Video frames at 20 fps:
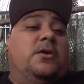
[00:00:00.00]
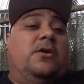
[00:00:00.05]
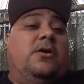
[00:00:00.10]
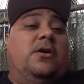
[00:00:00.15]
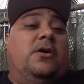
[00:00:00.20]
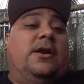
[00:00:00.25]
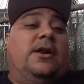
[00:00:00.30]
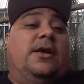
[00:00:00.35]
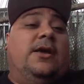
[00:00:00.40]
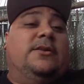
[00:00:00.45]

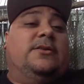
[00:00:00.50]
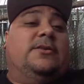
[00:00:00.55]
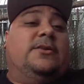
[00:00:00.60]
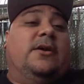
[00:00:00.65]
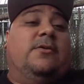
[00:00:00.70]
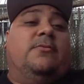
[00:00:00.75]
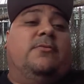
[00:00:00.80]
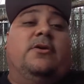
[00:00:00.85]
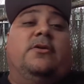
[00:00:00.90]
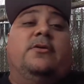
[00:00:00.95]
unless
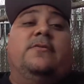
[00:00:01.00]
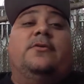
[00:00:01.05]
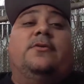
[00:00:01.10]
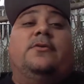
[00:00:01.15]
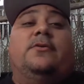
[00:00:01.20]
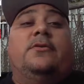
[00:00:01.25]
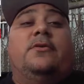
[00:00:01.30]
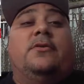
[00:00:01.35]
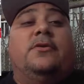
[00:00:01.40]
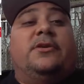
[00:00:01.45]
one of
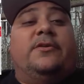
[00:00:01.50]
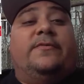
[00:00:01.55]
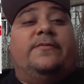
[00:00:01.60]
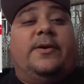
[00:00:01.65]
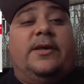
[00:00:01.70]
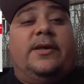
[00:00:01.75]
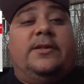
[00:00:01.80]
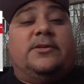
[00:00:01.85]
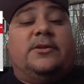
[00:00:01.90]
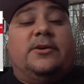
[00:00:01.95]
our older
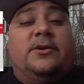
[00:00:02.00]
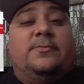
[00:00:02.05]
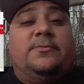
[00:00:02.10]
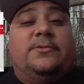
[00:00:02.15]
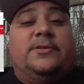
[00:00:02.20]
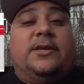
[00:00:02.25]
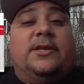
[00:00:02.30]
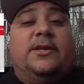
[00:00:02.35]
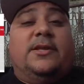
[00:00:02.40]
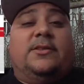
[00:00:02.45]
vets
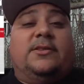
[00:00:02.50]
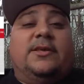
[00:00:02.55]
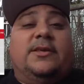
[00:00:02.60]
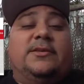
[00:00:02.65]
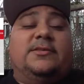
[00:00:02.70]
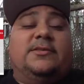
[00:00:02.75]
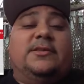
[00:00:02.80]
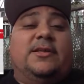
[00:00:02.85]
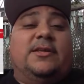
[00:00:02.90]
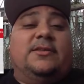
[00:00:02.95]
comes in and
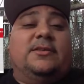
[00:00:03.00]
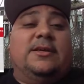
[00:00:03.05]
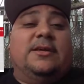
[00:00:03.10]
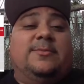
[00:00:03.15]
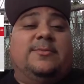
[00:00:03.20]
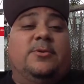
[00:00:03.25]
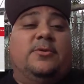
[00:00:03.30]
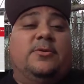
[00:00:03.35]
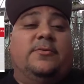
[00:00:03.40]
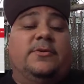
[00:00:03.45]
takes that
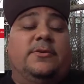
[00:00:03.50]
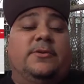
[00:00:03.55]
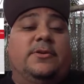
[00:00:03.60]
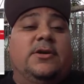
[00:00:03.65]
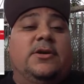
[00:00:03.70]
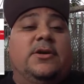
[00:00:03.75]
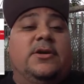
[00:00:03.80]
team over.